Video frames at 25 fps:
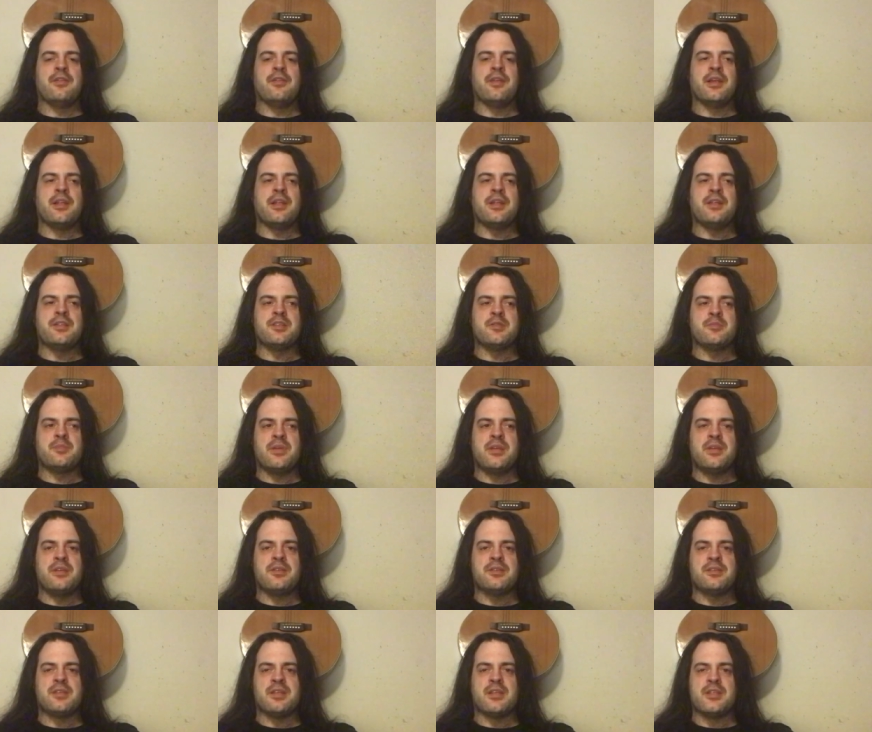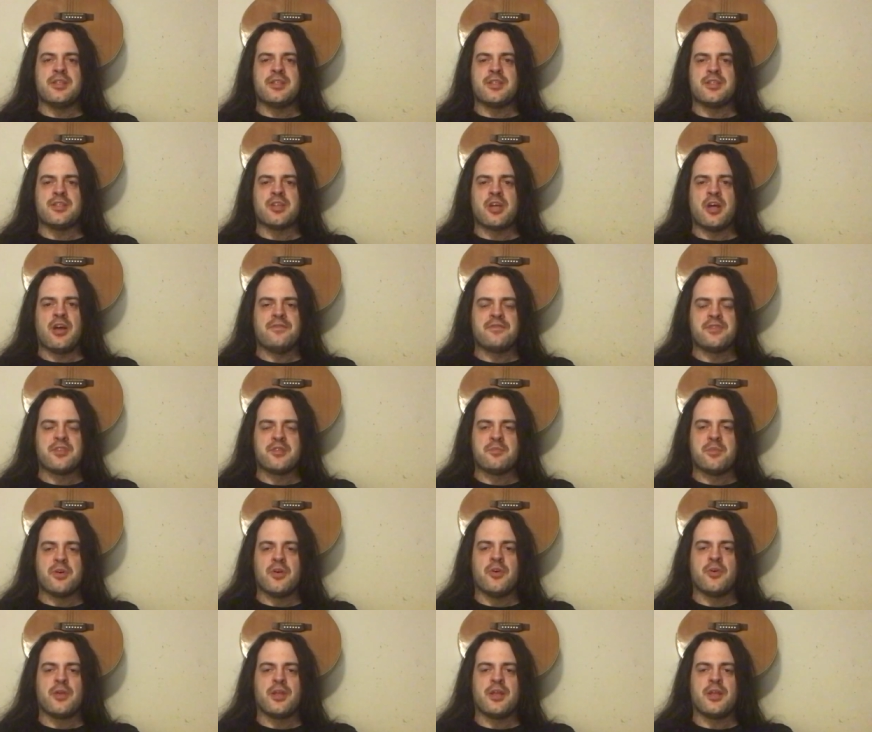that he speaks, that he's soft
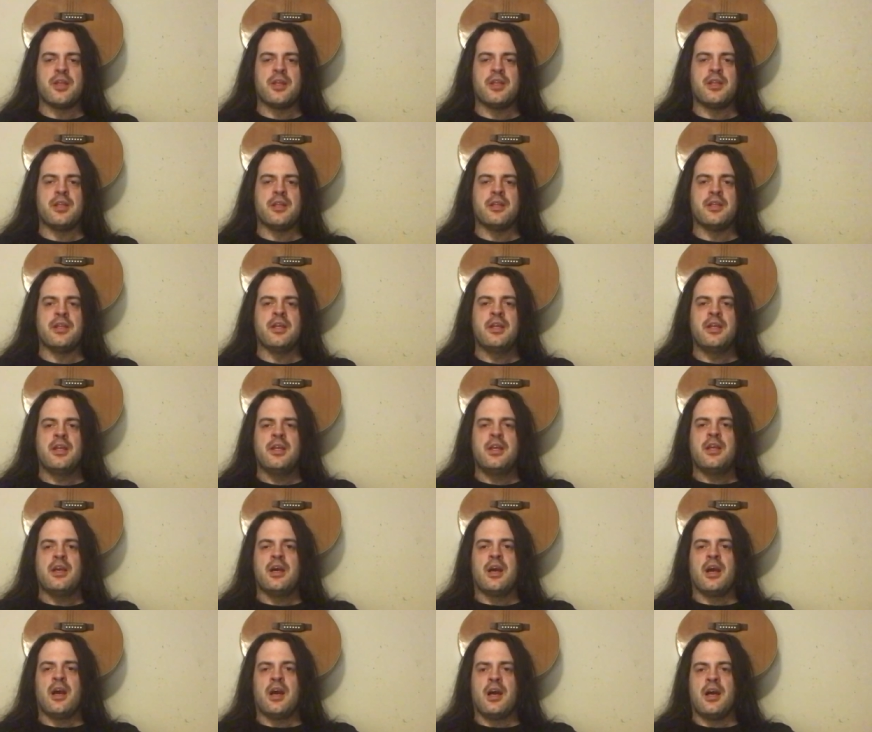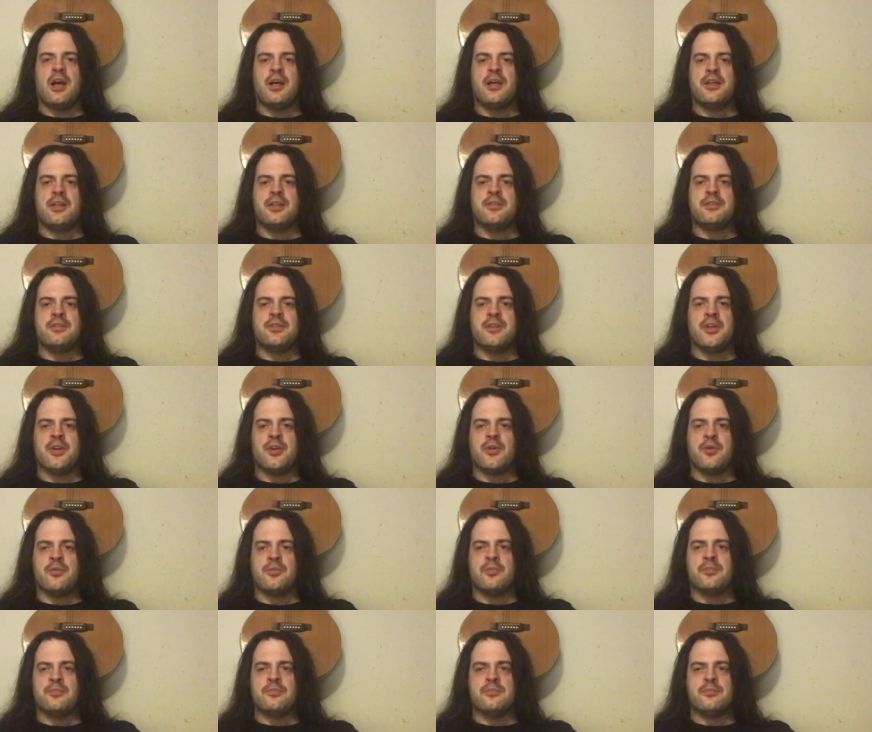spoken and uh, you know